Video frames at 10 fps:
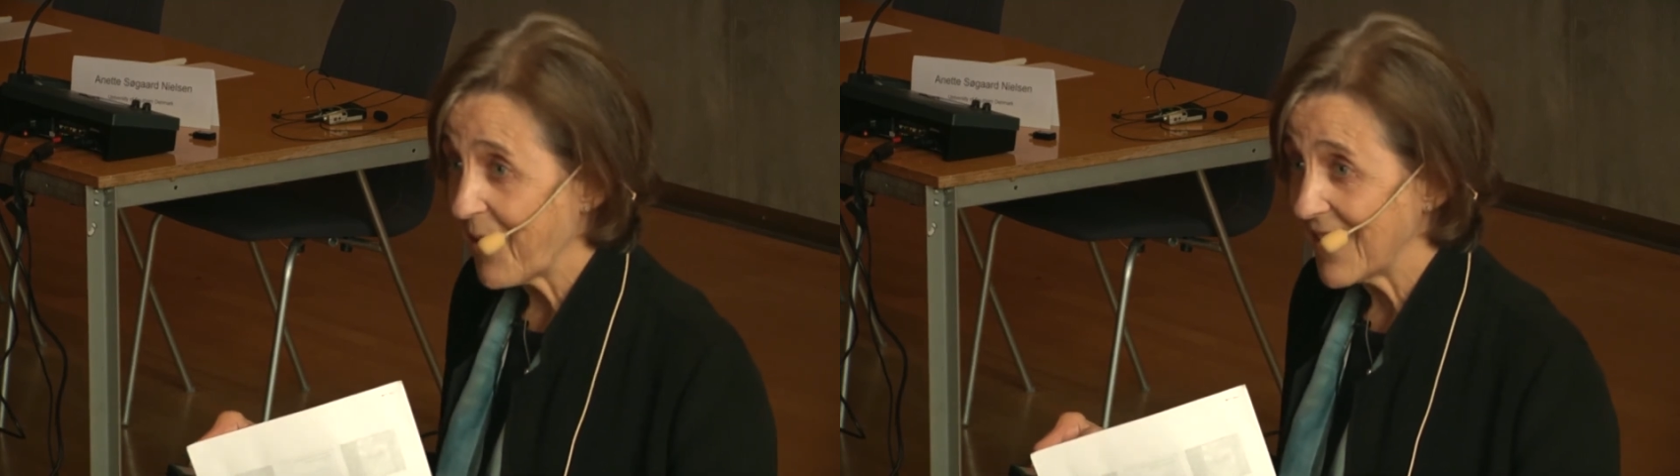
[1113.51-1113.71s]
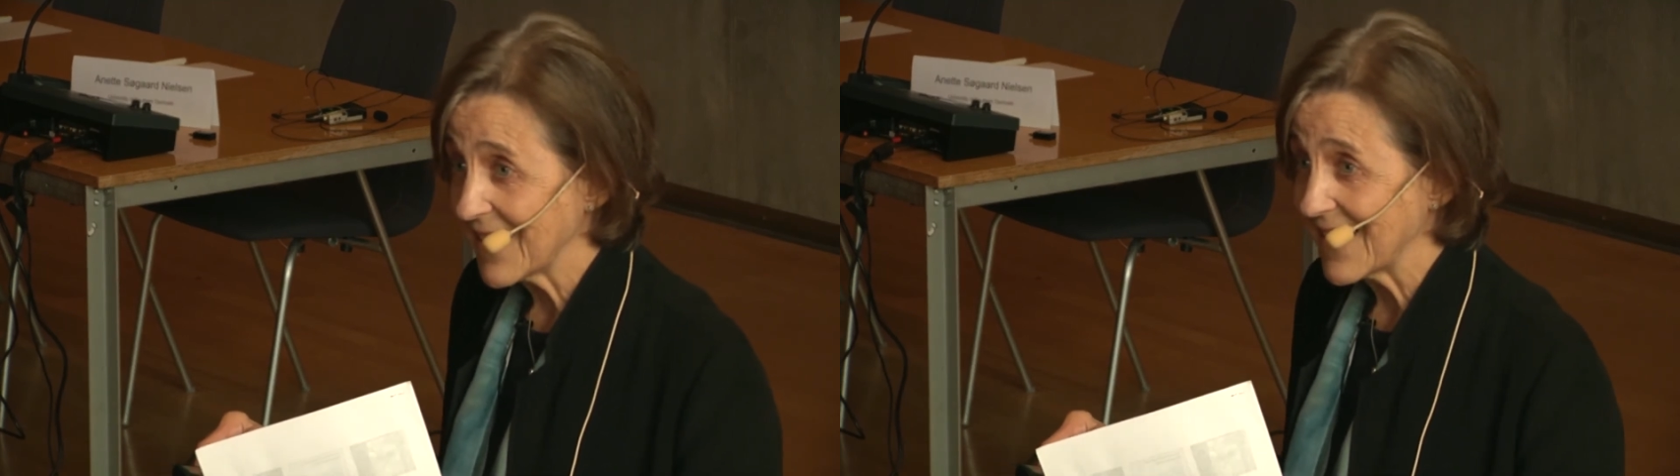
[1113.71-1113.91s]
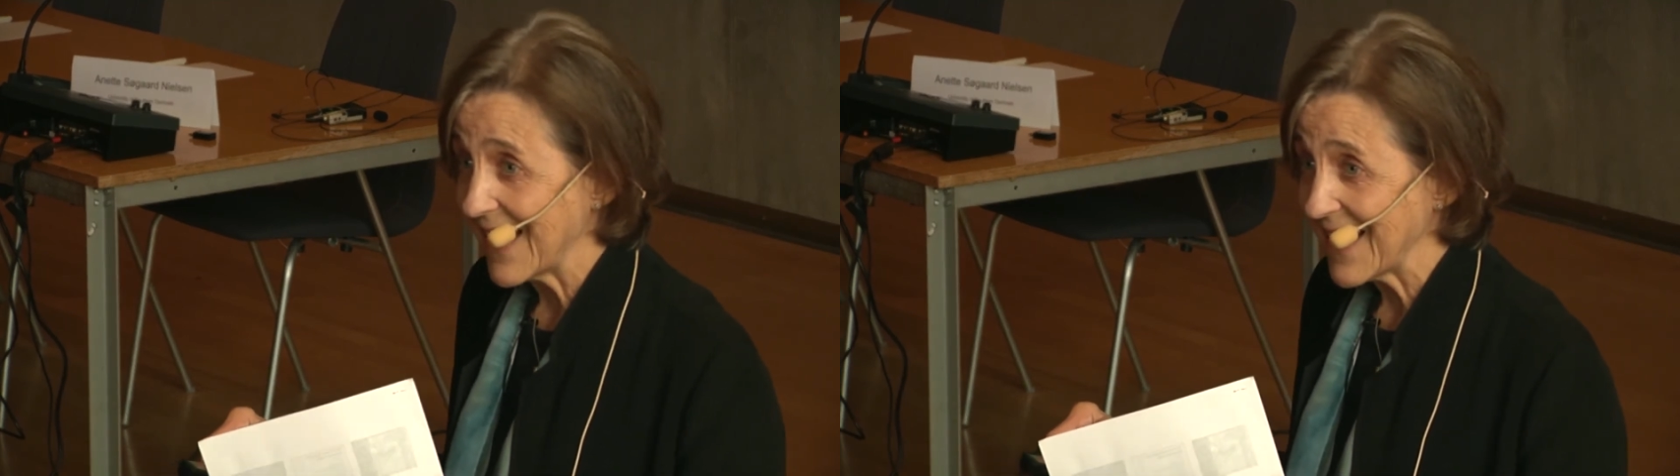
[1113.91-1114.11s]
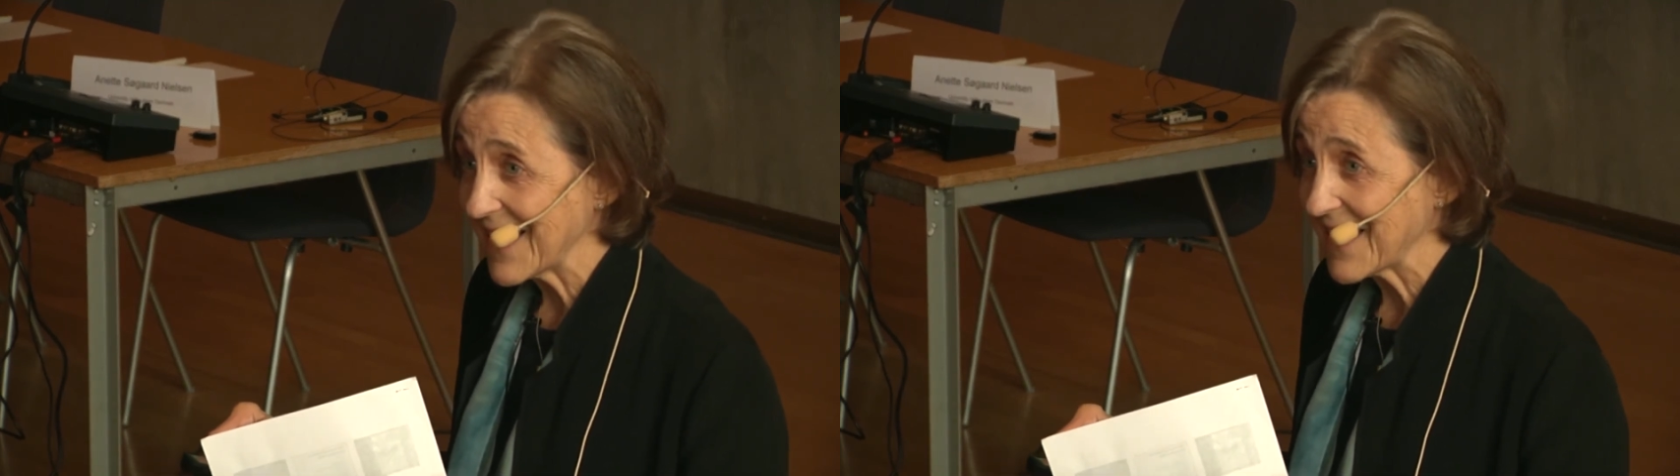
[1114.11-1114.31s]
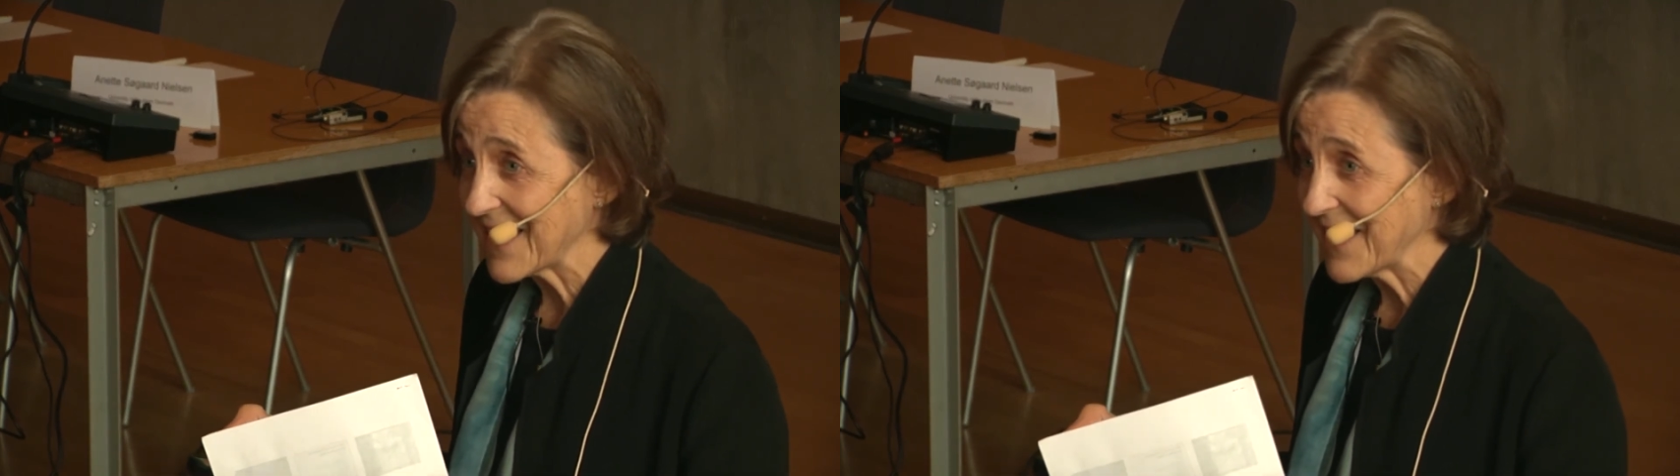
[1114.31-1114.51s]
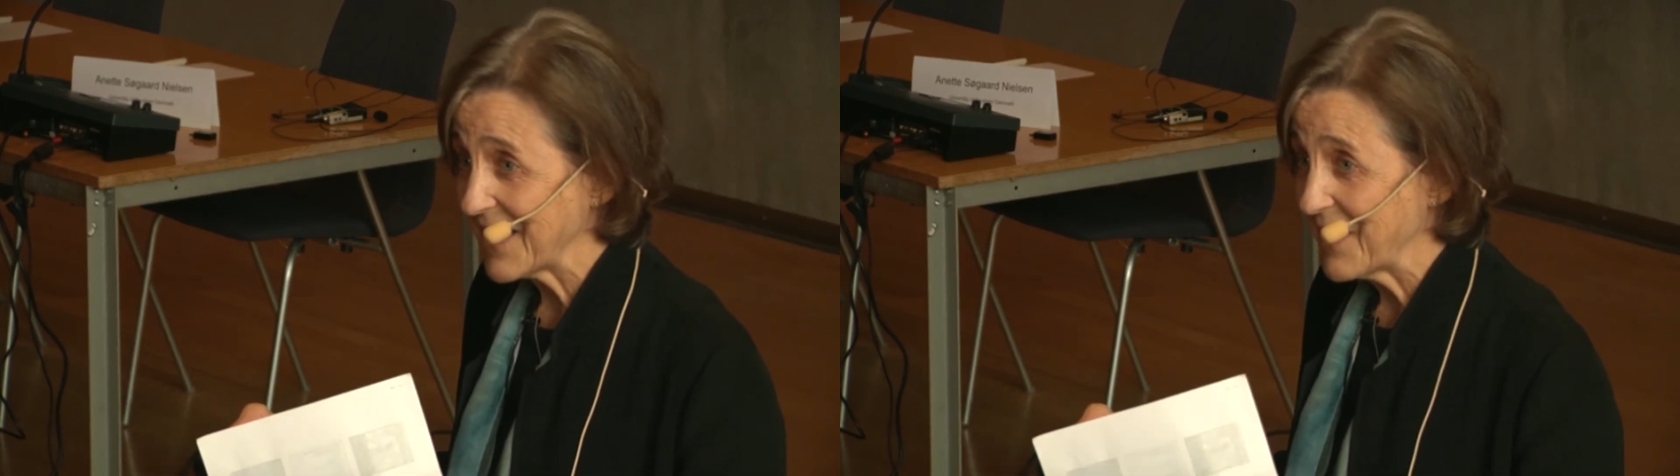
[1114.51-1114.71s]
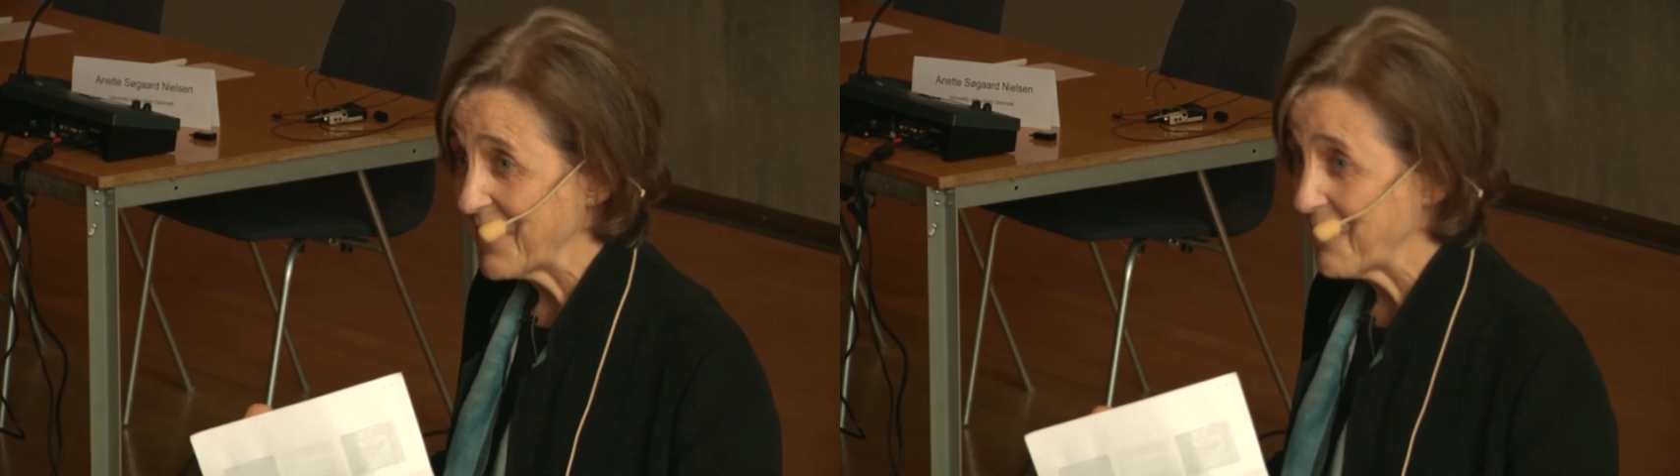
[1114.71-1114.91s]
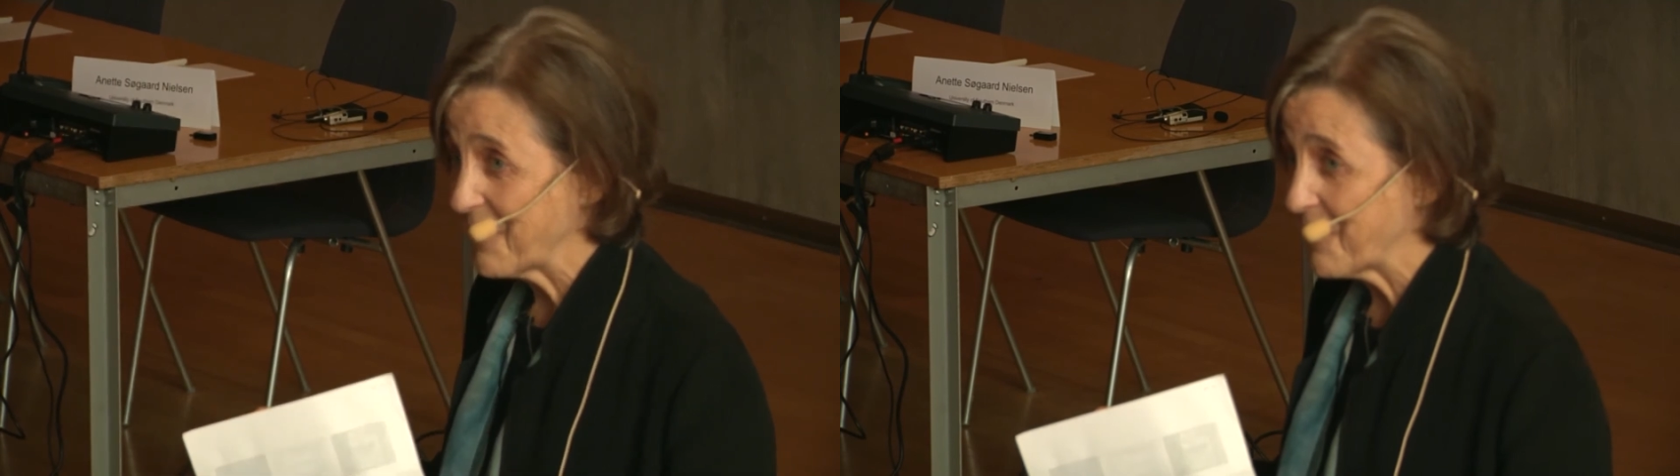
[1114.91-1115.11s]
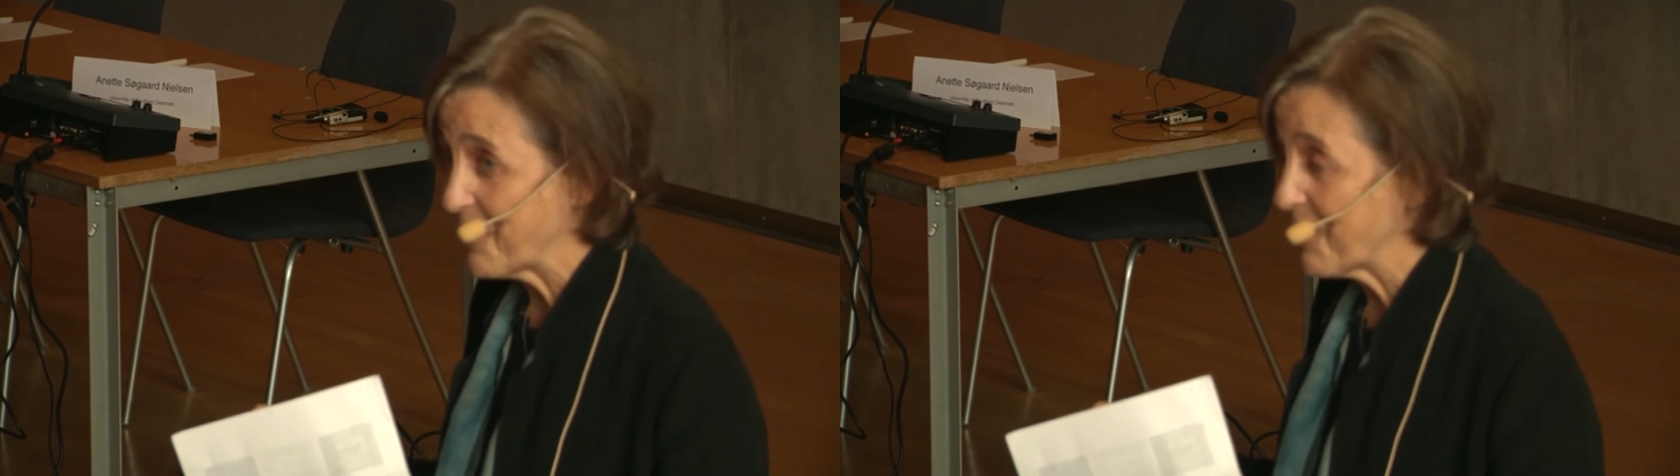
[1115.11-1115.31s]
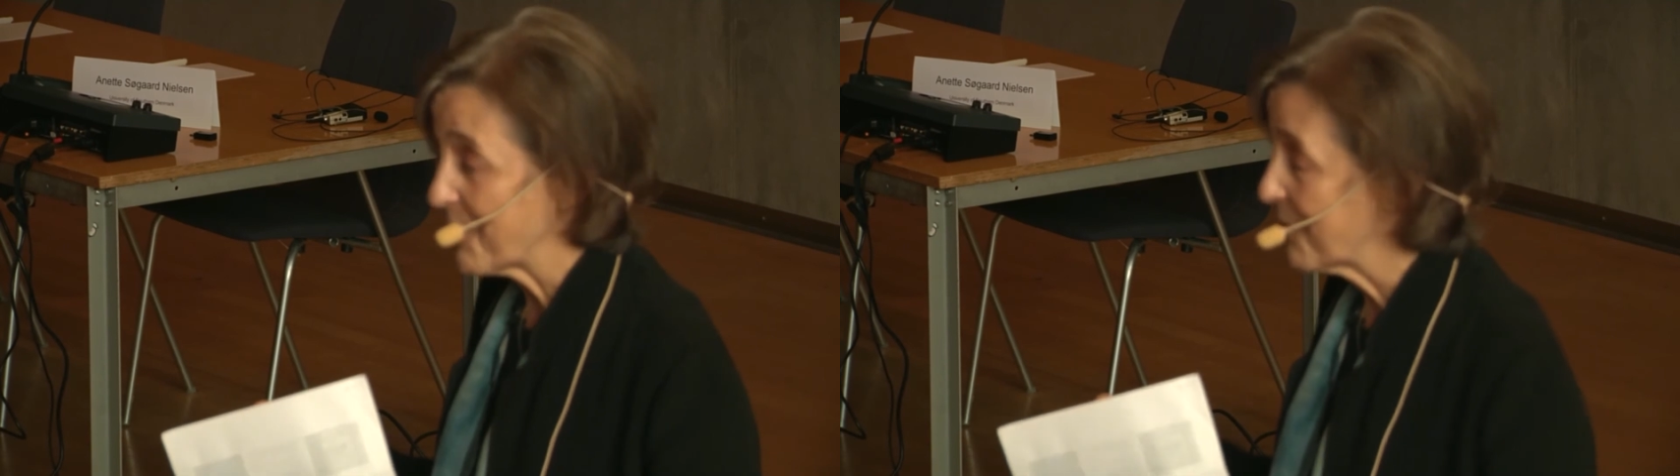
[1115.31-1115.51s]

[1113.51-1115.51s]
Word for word: holidays for,